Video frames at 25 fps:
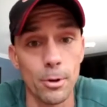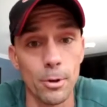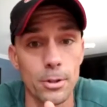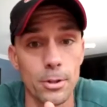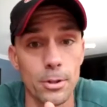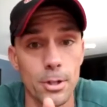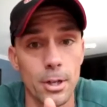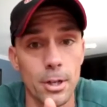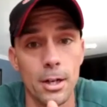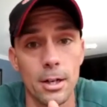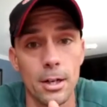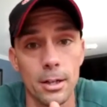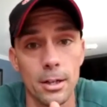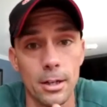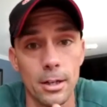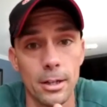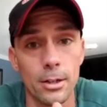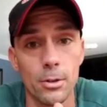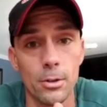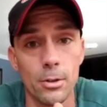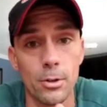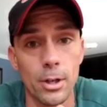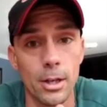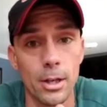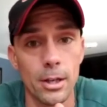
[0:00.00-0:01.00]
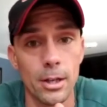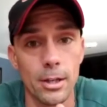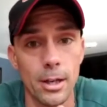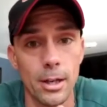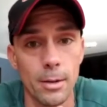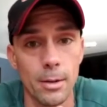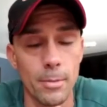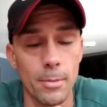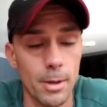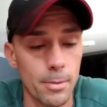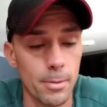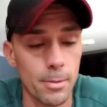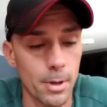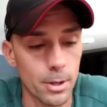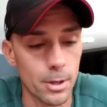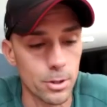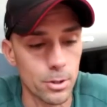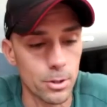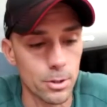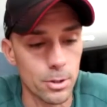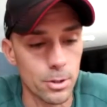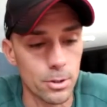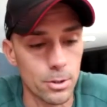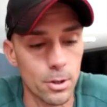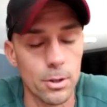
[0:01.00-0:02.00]
It's kind of like, okay, yeah, maybe I
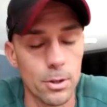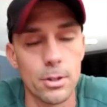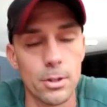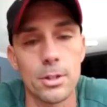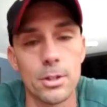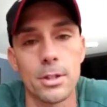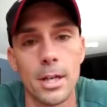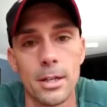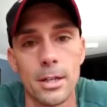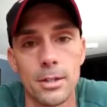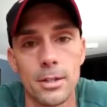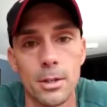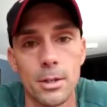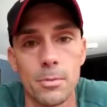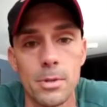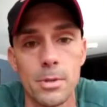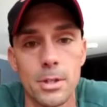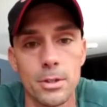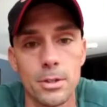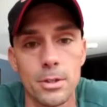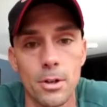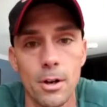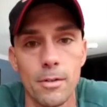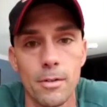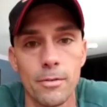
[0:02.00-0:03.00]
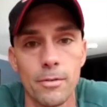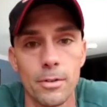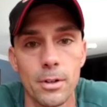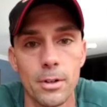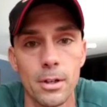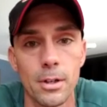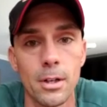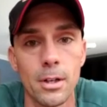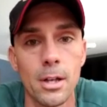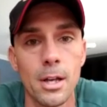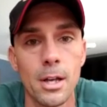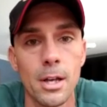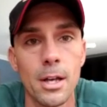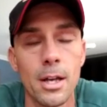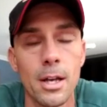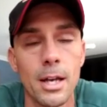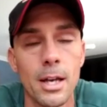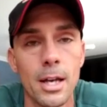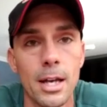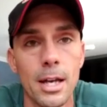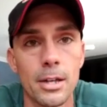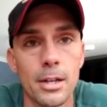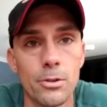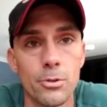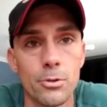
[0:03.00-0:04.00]
should start to sand some of these off
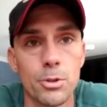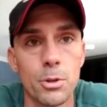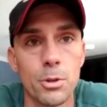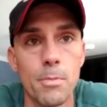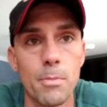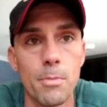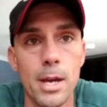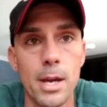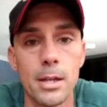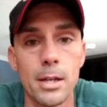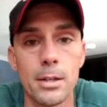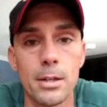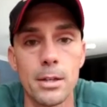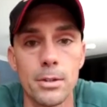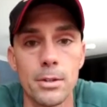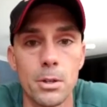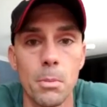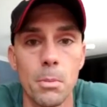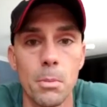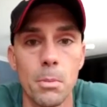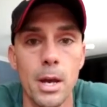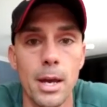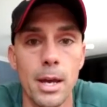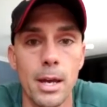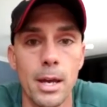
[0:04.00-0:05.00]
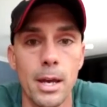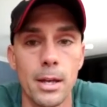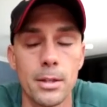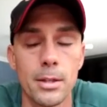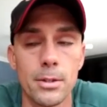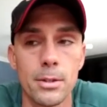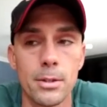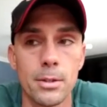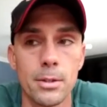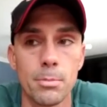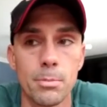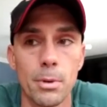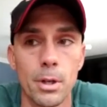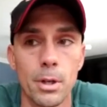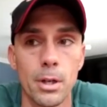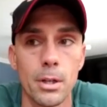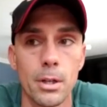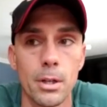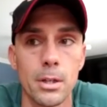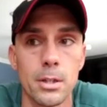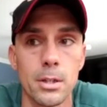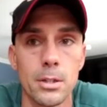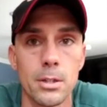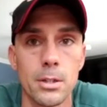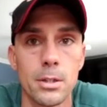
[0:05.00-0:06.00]
and do some maintenance on my hands,
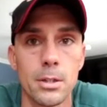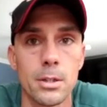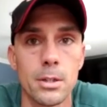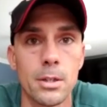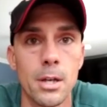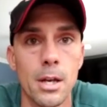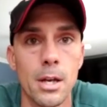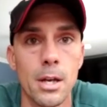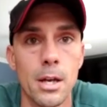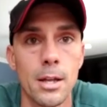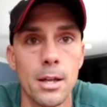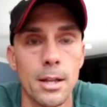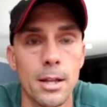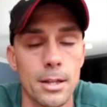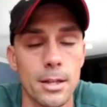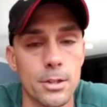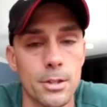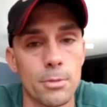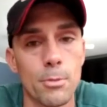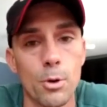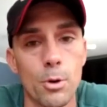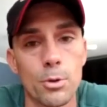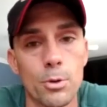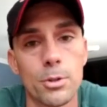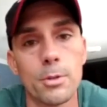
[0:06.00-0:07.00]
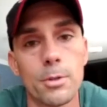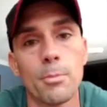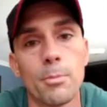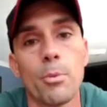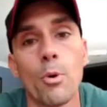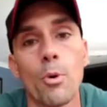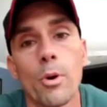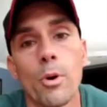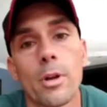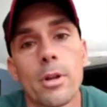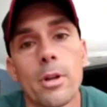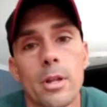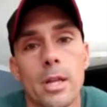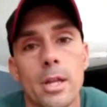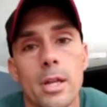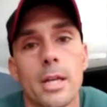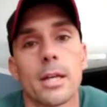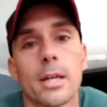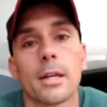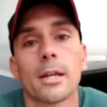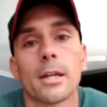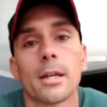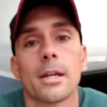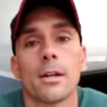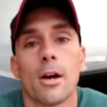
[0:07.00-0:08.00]
because that's the most important
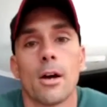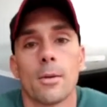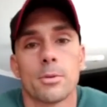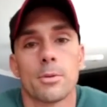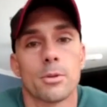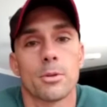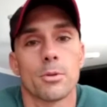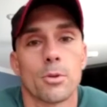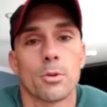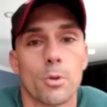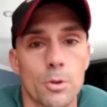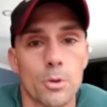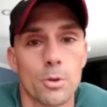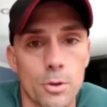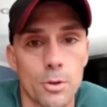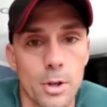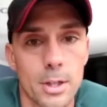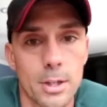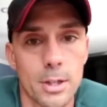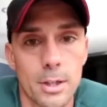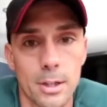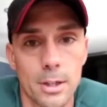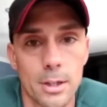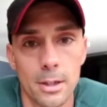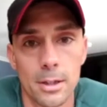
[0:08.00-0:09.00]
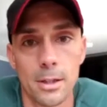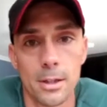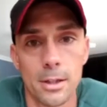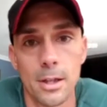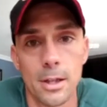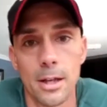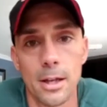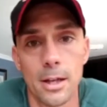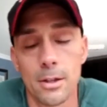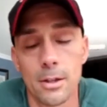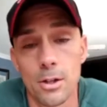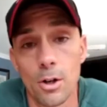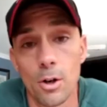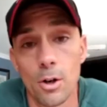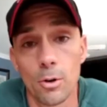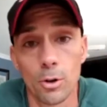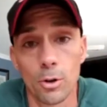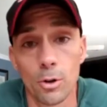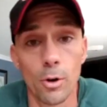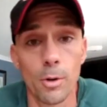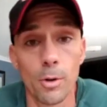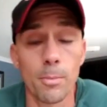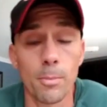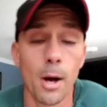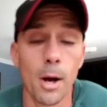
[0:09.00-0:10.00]
thing in obstacle course racing, and
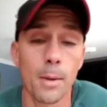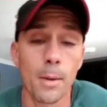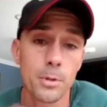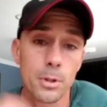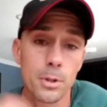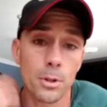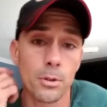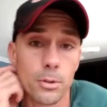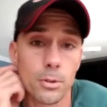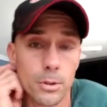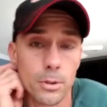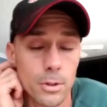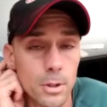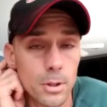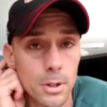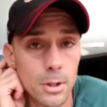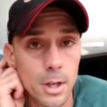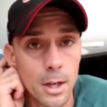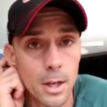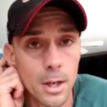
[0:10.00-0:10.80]
grip obstacles.